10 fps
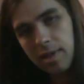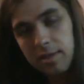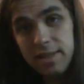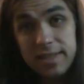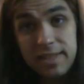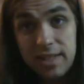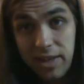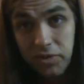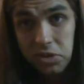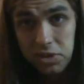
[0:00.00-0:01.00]
Listen,
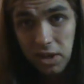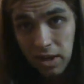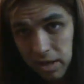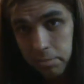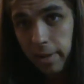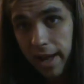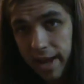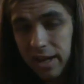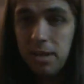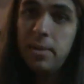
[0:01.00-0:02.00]
if you're talking
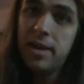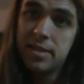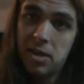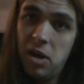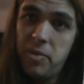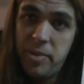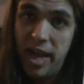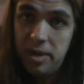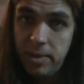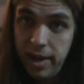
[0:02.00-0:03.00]
bad about Atari
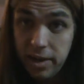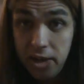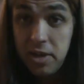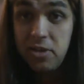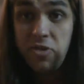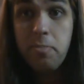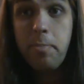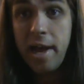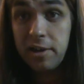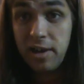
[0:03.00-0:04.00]
Pac-Man, you
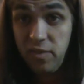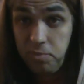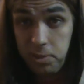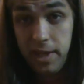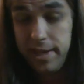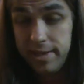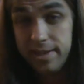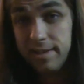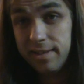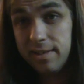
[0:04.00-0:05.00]
better have played it.
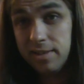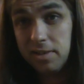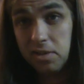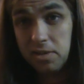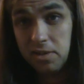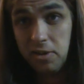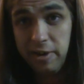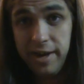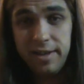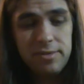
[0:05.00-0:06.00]

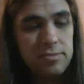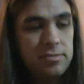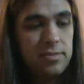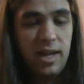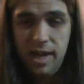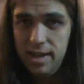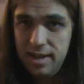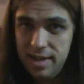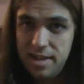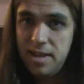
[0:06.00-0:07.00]
Alright?
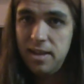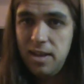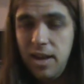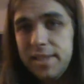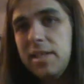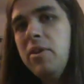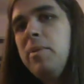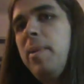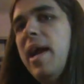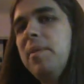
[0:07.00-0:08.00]

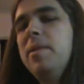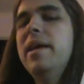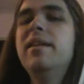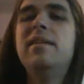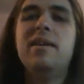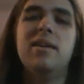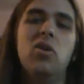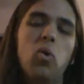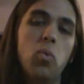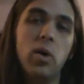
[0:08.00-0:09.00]
Atari Pac-Man
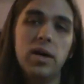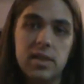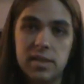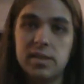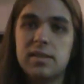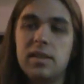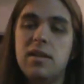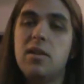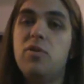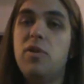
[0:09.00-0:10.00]
was
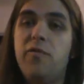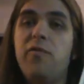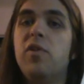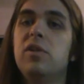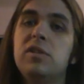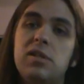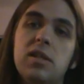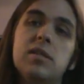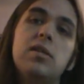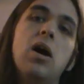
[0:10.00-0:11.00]
the
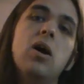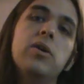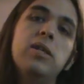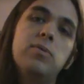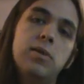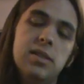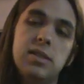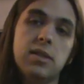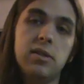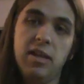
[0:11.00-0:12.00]
first Atari
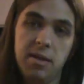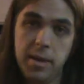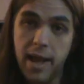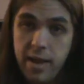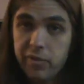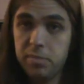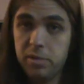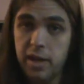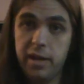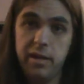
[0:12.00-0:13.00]
2600 game I ever
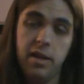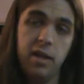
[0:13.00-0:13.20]
played.